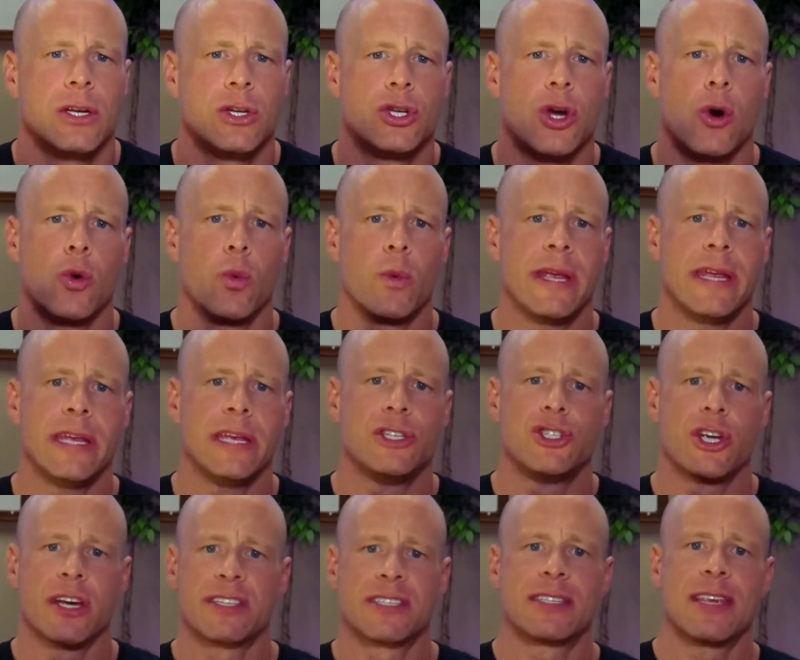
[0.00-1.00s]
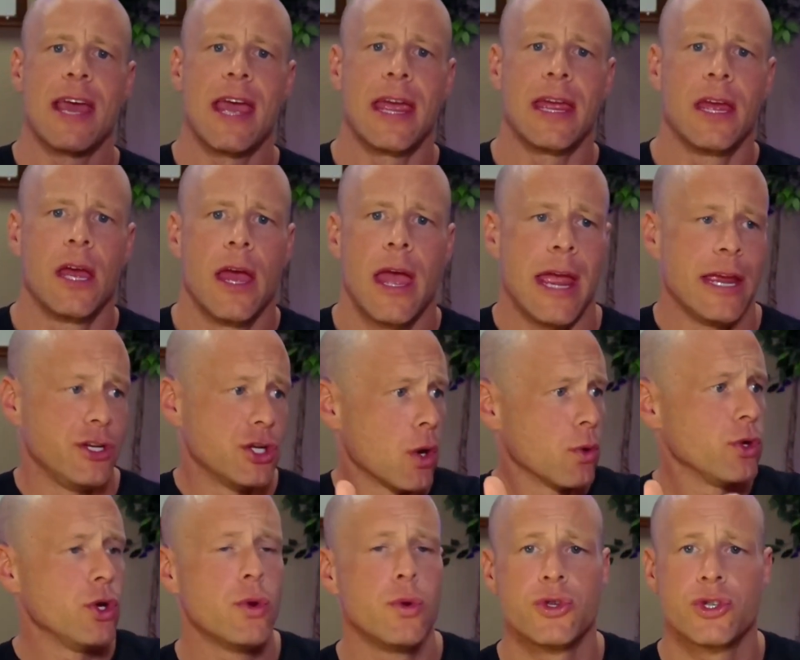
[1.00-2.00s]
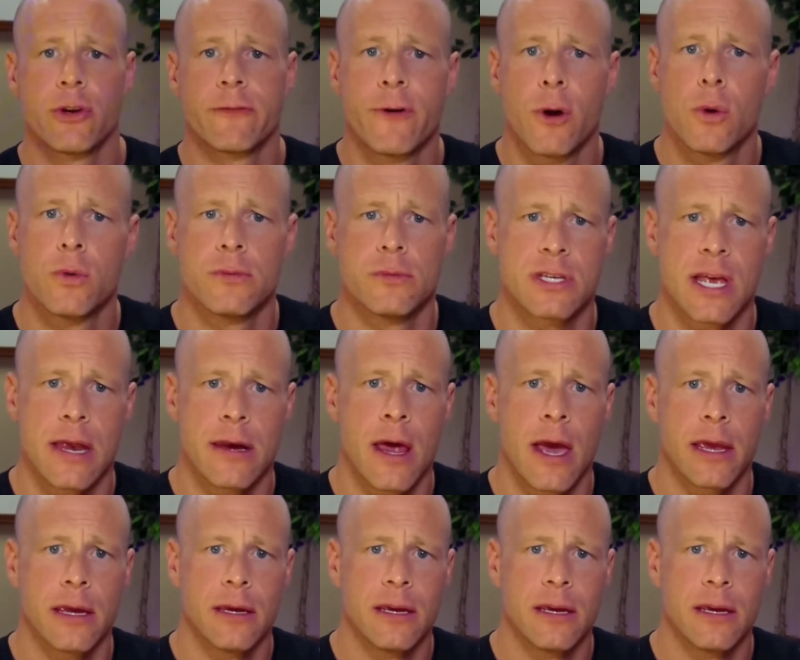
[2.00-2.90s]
don't we just say, hey, don't use your phones at night?